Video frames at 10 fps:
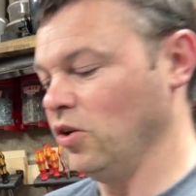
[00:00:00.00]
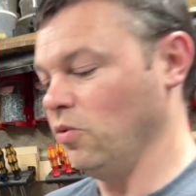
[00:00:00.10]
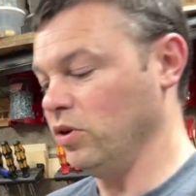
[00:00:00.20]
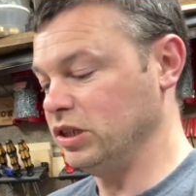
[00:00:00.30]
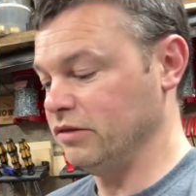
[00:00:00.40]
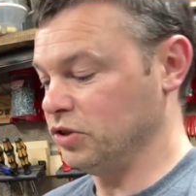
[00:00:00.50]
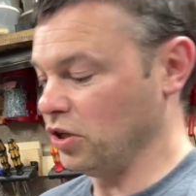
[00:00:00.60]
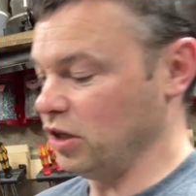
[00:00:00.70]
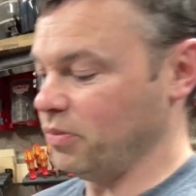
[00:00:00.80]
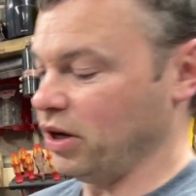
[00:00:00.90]
Once you've
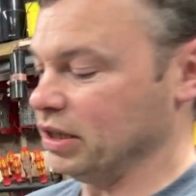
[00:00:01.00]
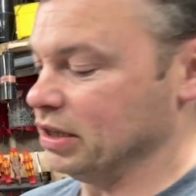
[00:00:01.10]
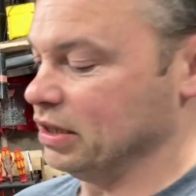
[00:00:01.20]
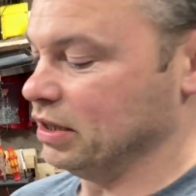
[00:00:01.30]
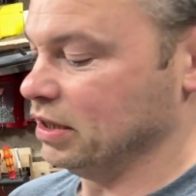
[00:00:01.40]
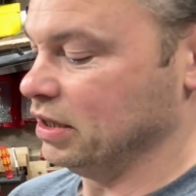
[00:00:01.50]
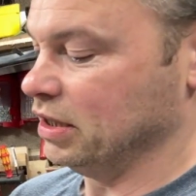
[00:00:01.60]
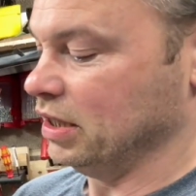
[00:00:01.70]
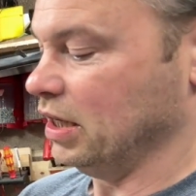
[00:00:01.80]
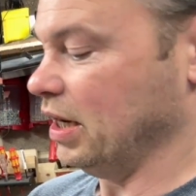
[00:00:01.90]
shot your brass,
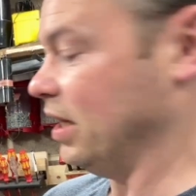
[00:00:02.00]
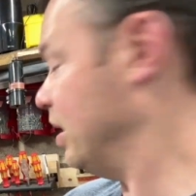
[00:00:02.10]
like